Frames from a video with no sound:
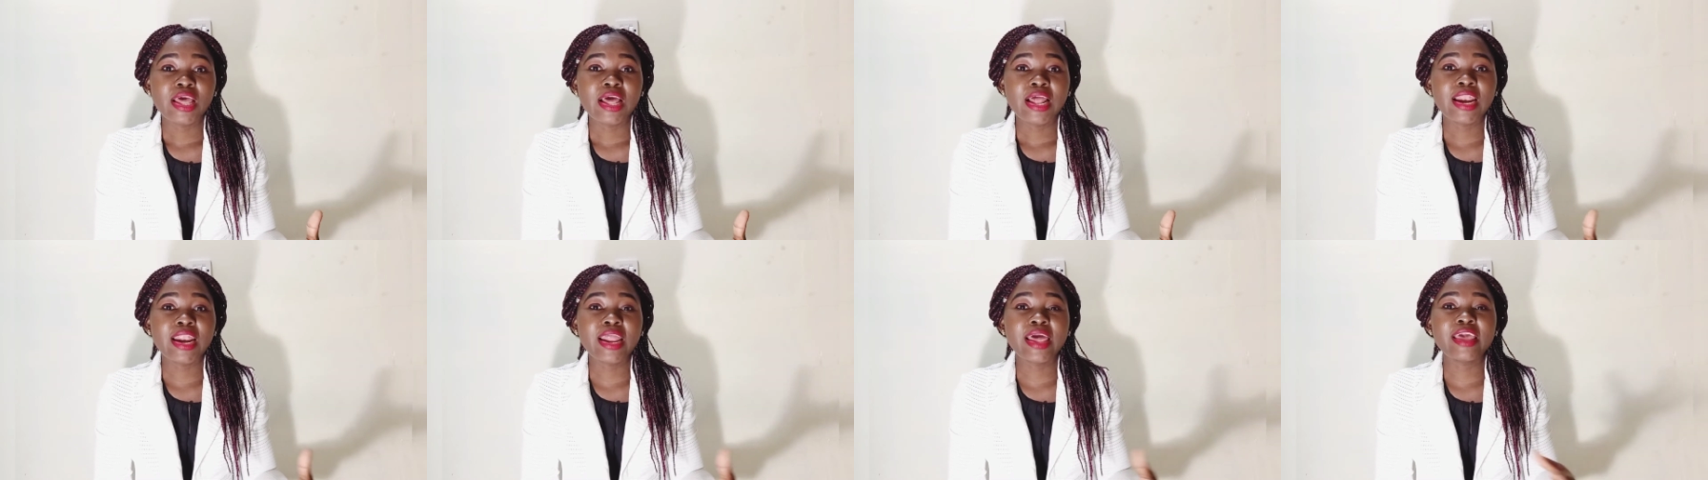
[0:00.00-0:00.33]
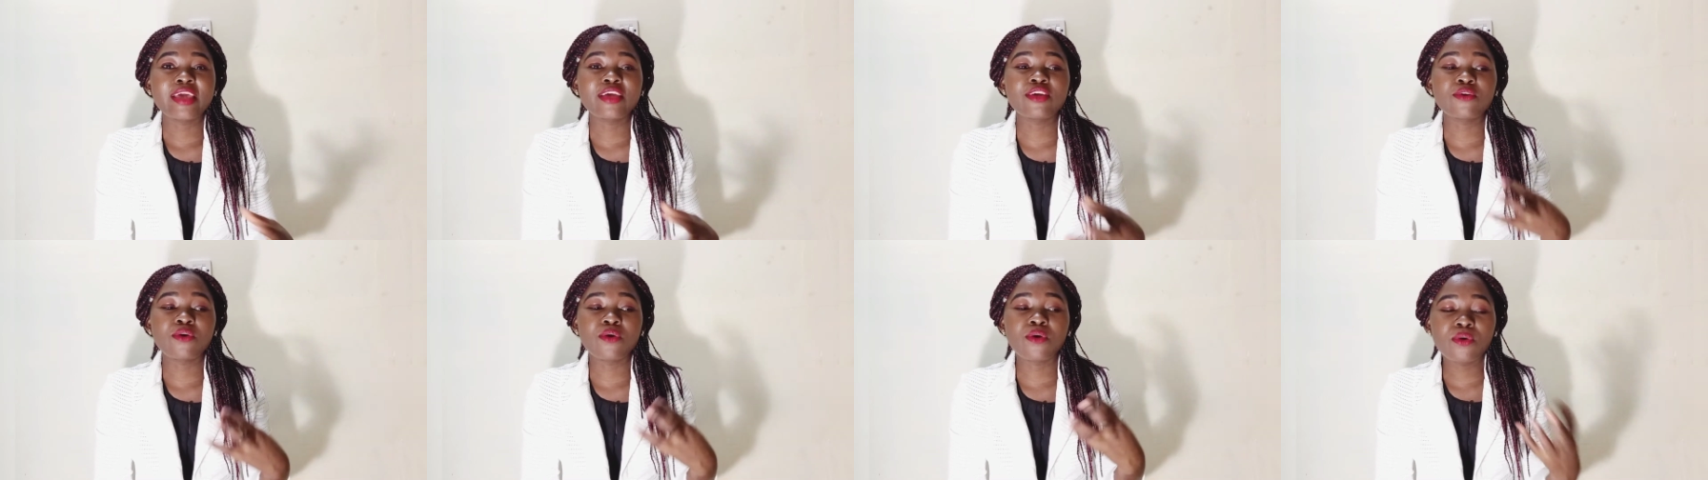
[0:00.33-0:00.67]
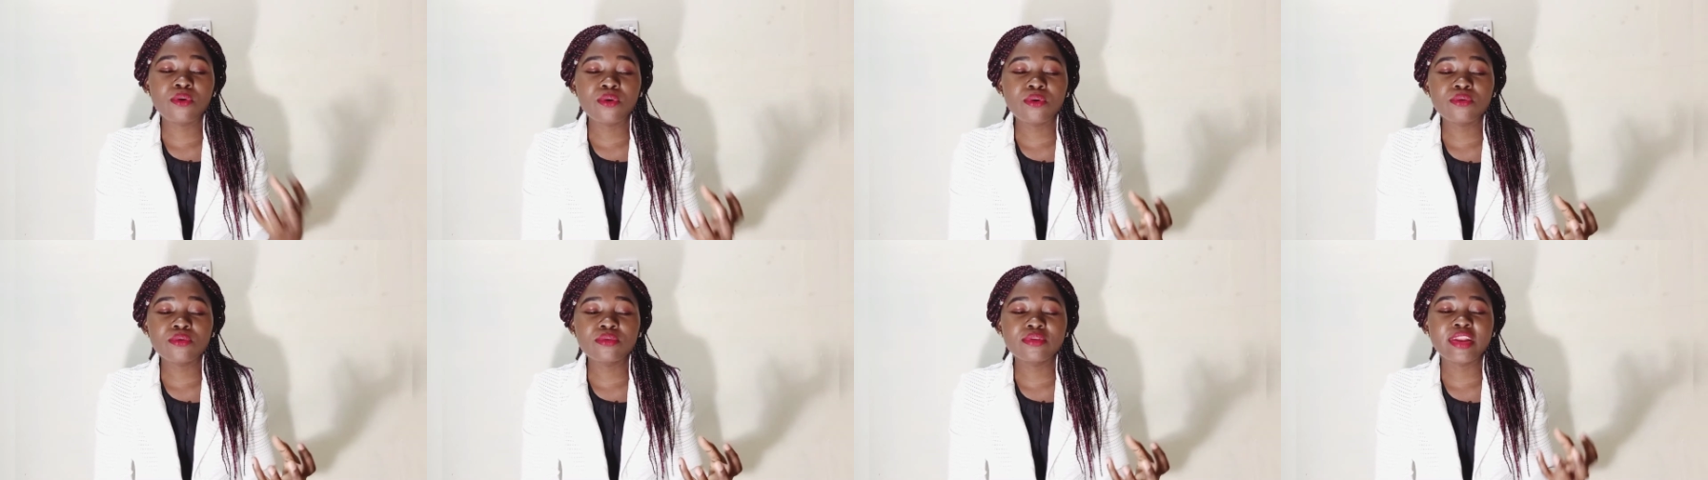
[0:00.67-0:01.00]
like
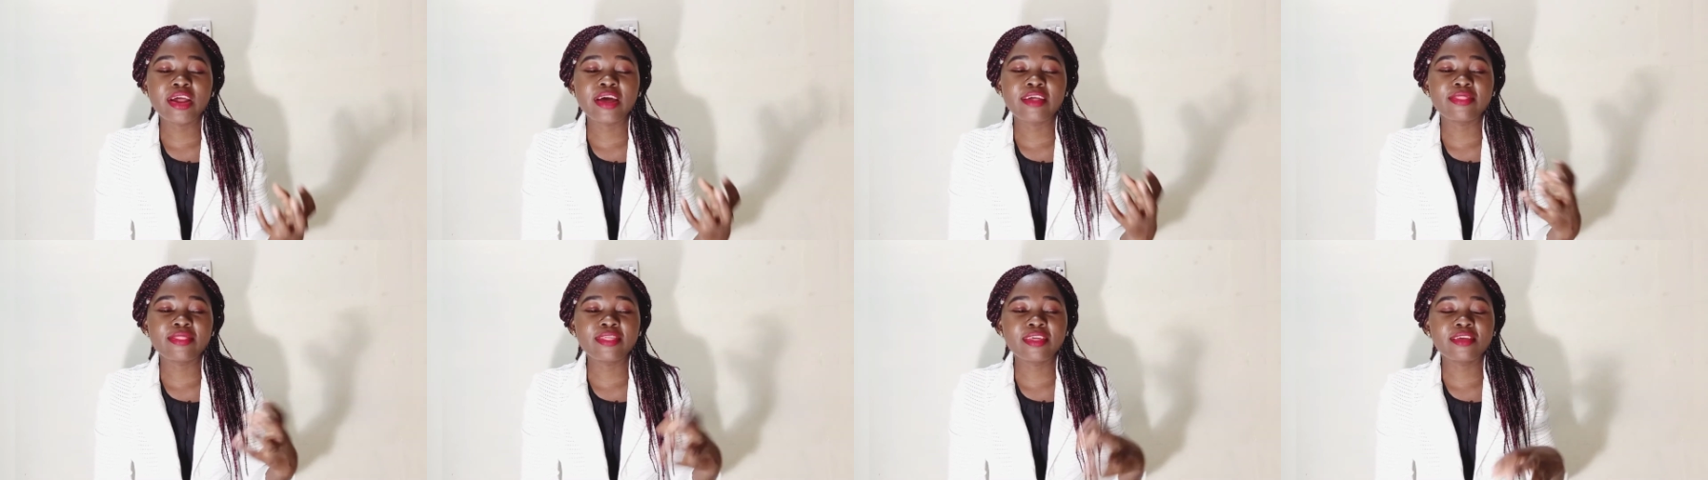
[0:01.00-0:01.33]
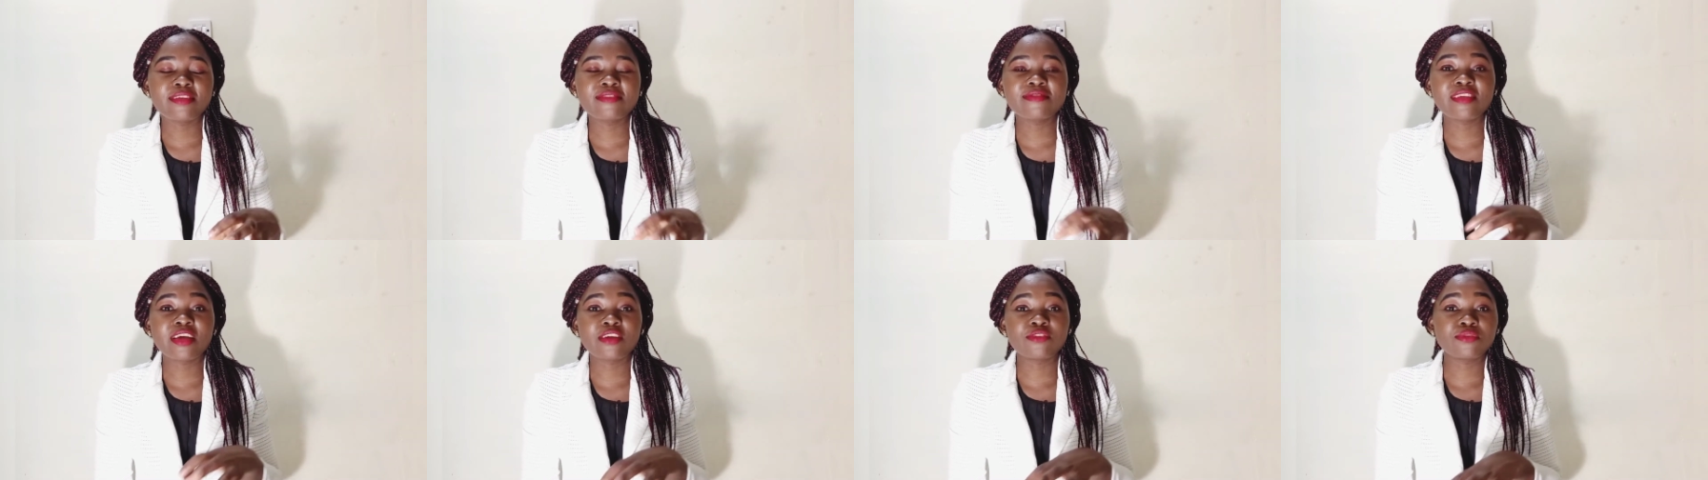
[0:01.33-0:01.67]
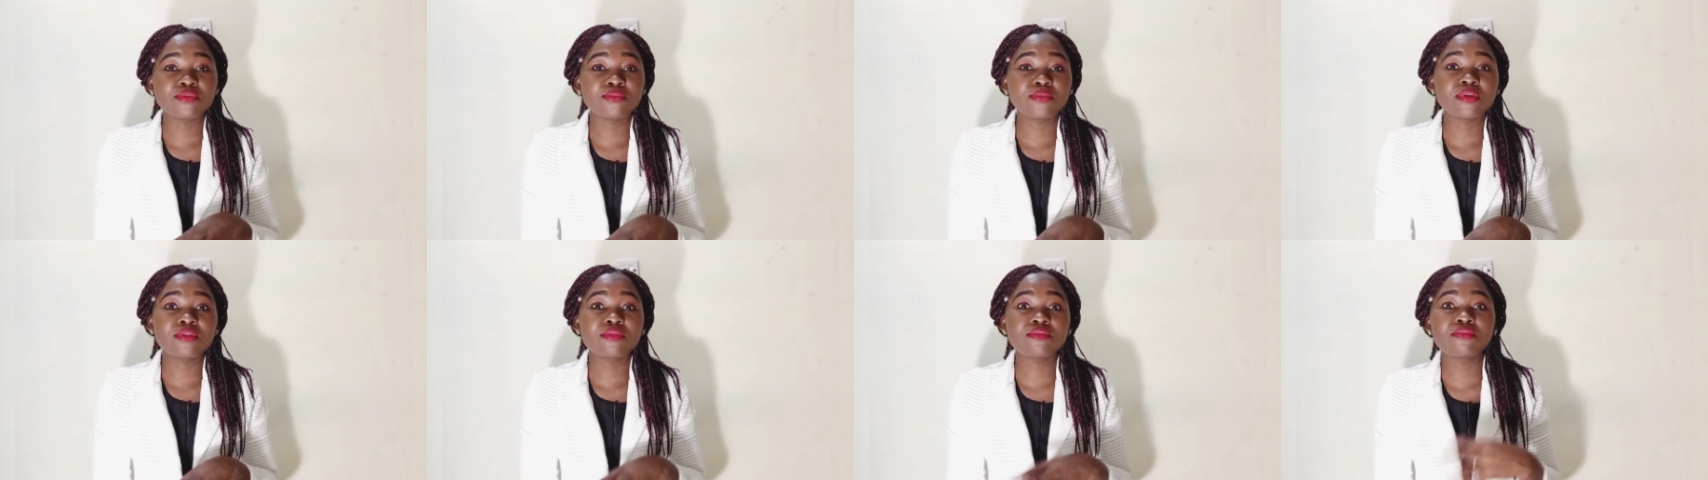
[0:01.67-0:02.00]
all the things that
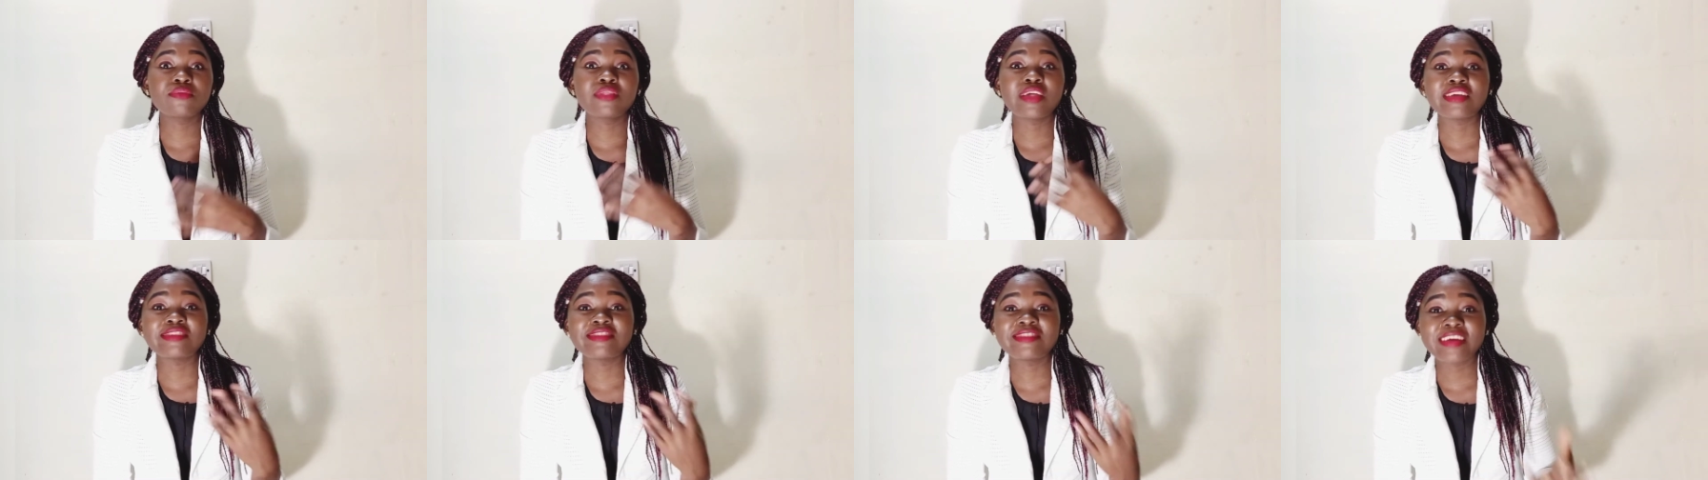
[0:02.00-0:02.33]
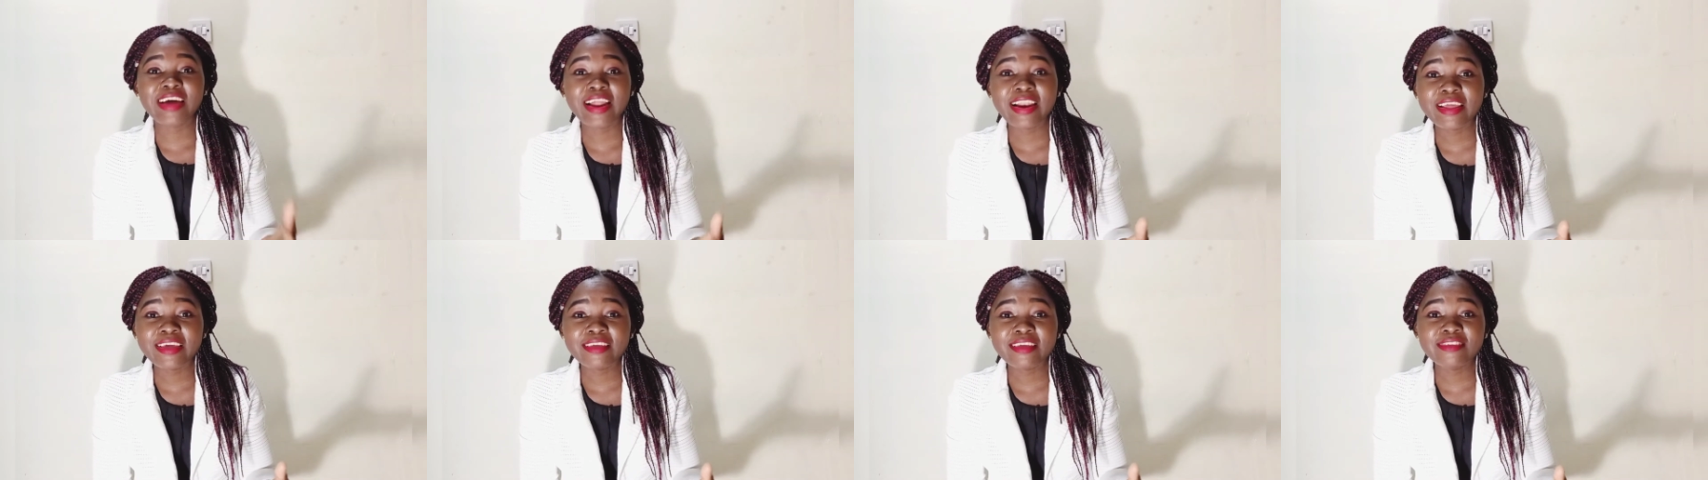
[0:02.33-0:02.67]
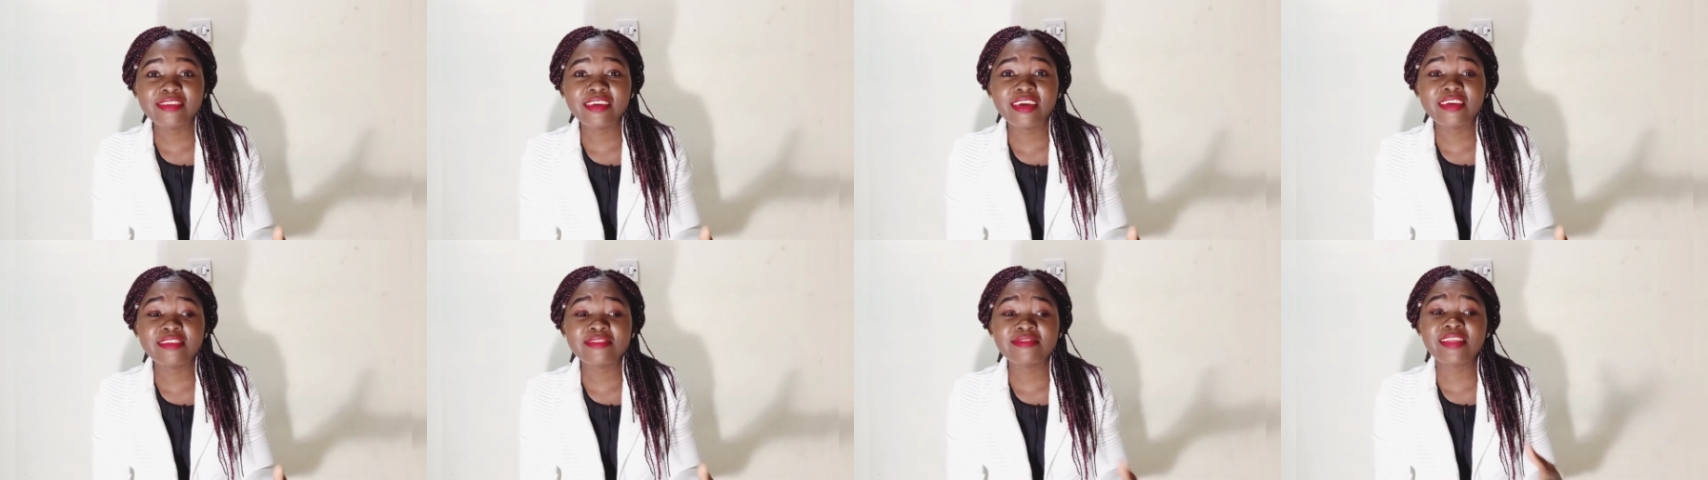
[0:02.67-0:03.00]
we went through, the challenges,